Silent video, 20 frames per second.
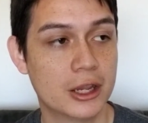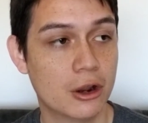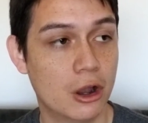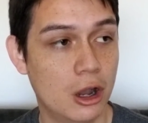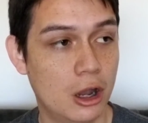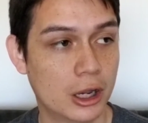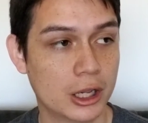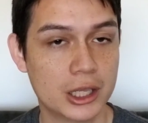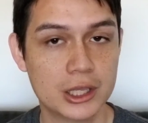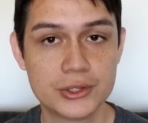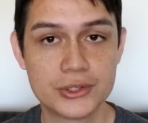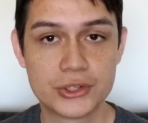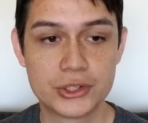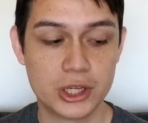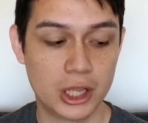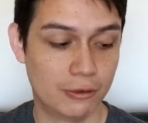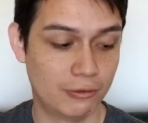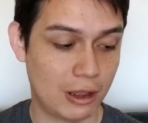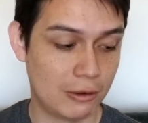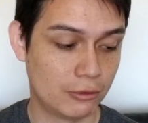August
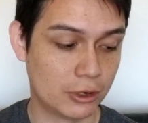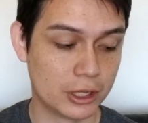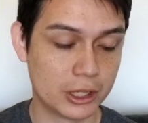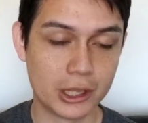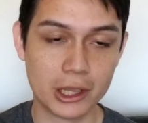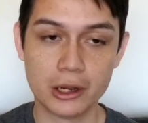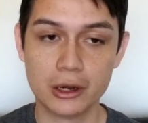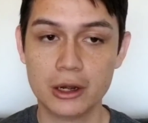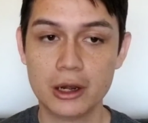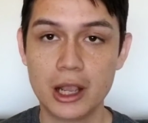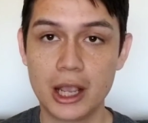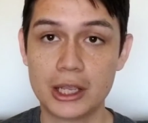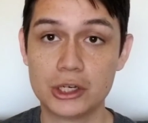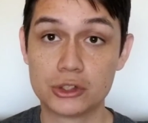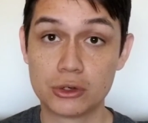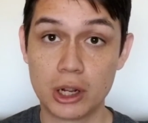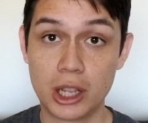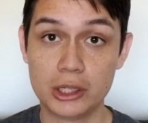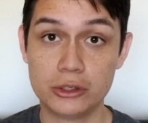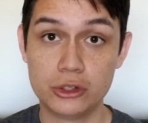of every year, I
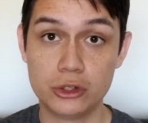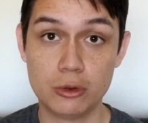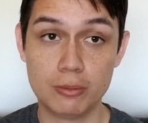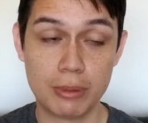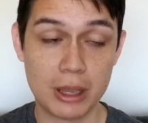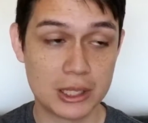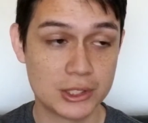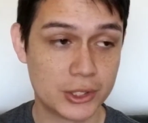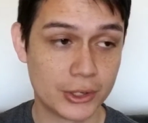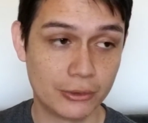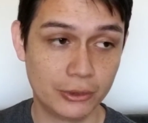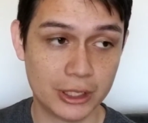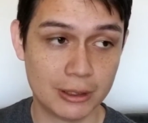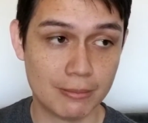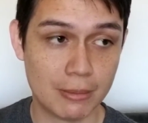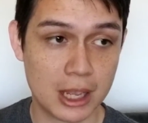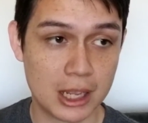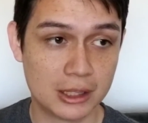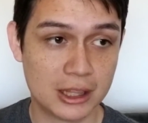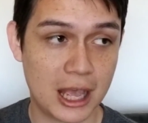try to basically
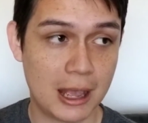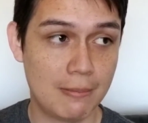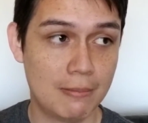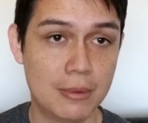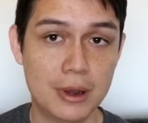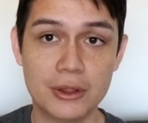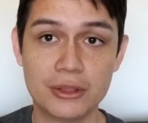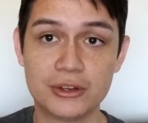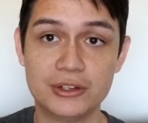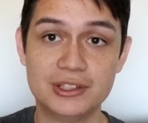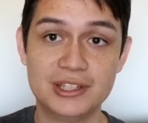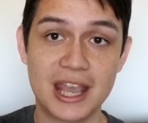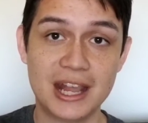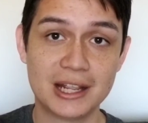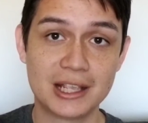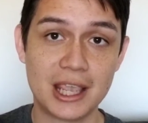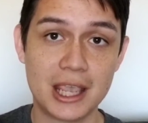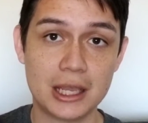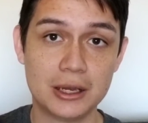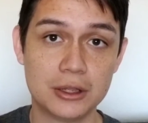make that month
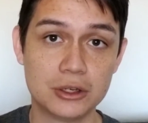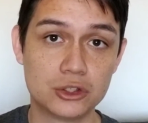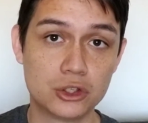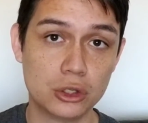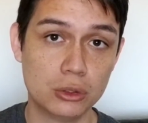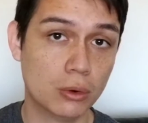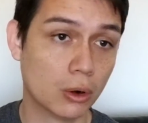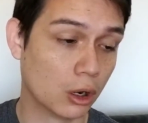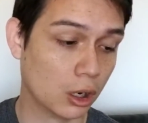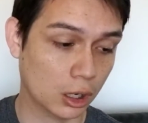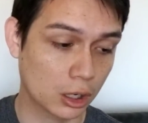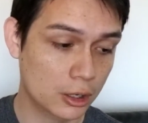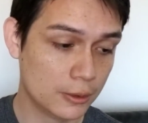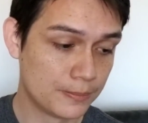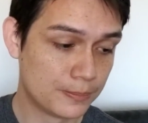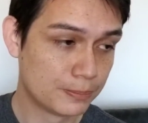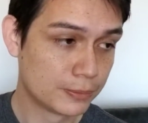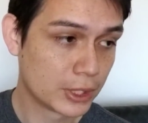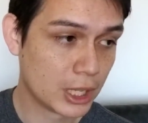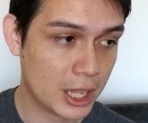dedicated to her,
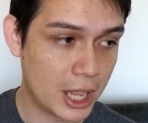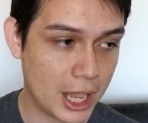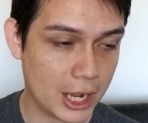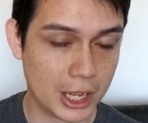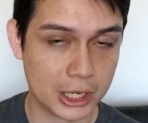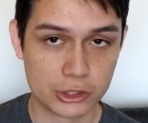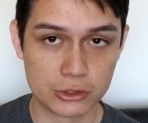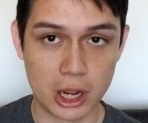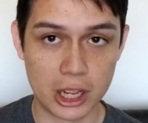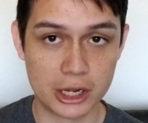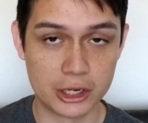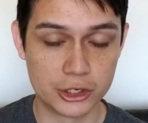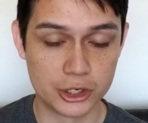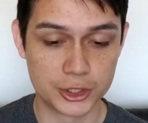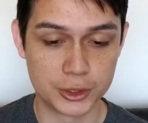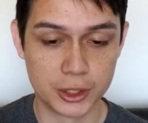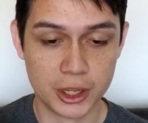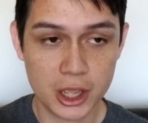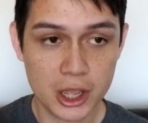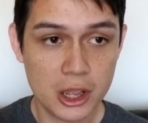and I try to
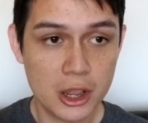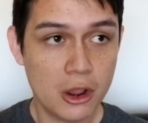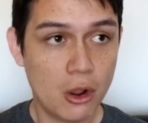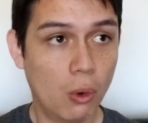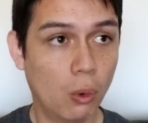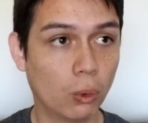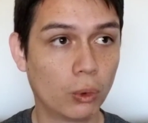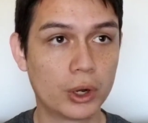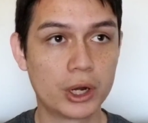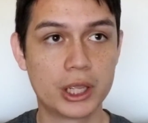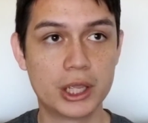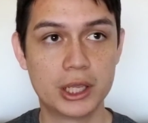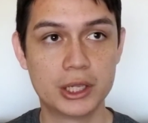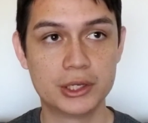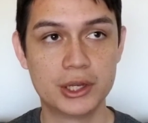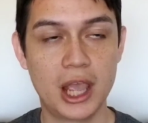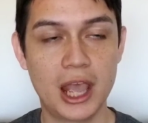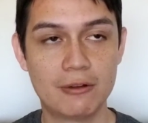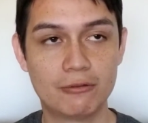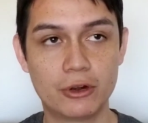just
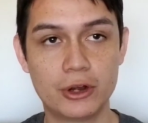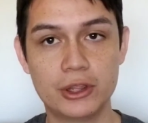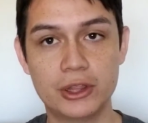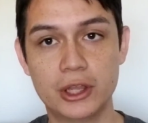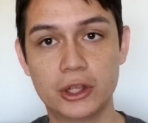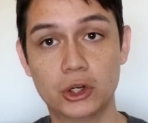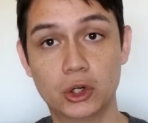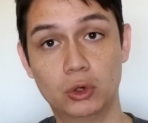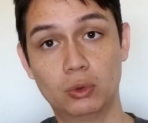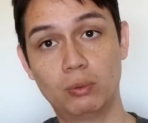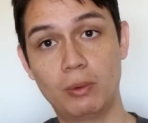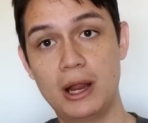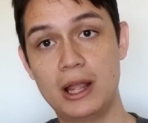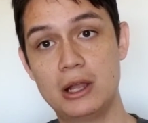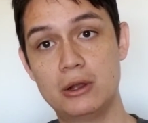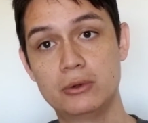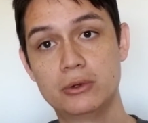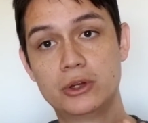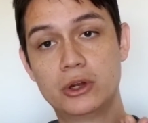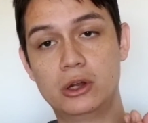orient everything
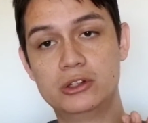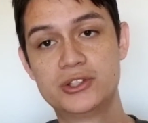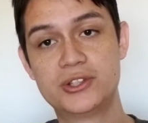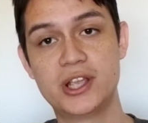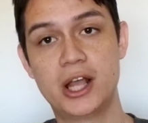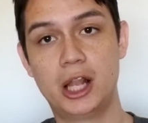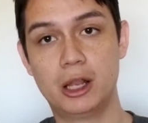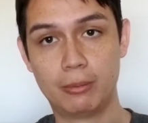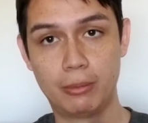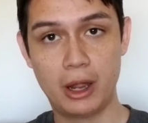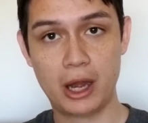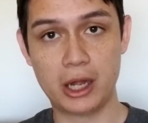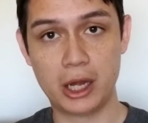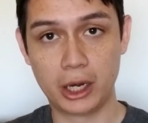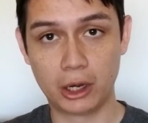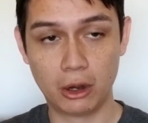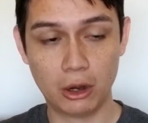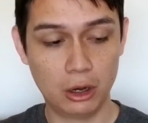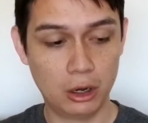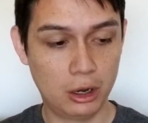around celebrating
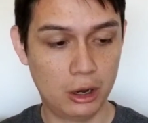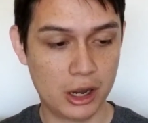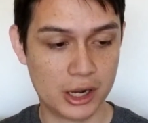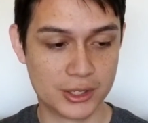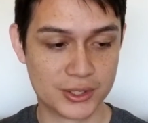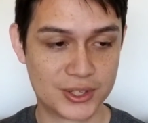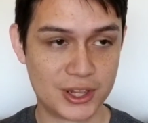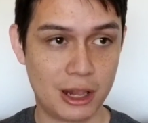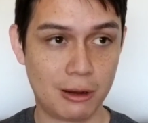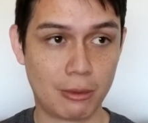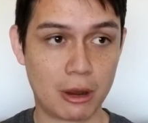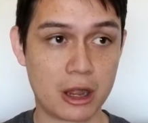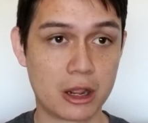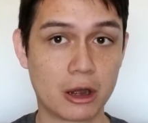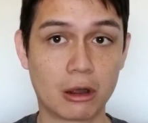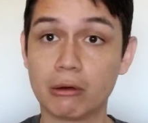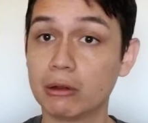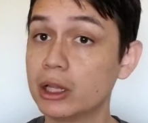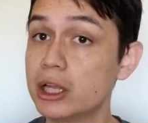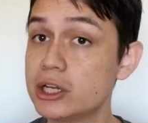her and celebrating
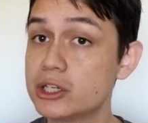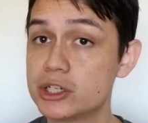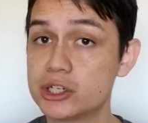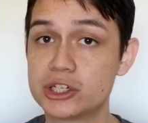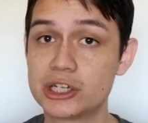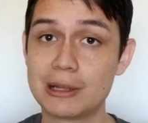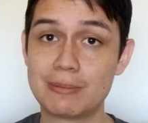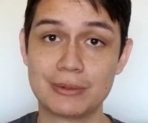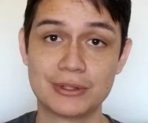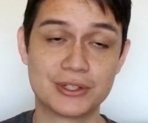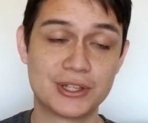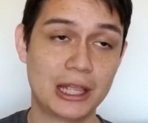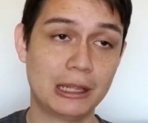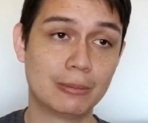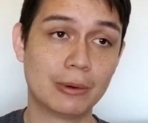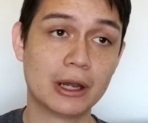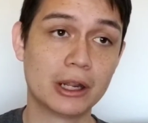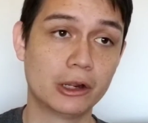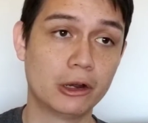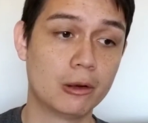our relationship and
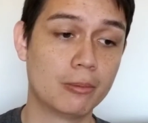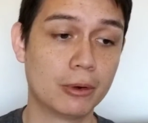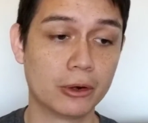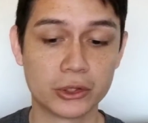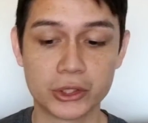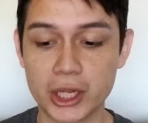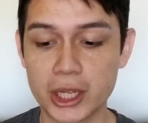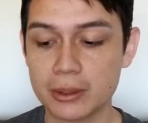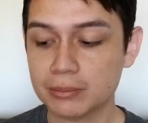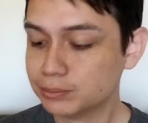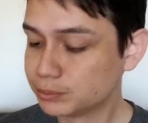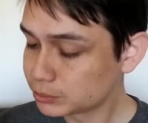celebrating her birthday.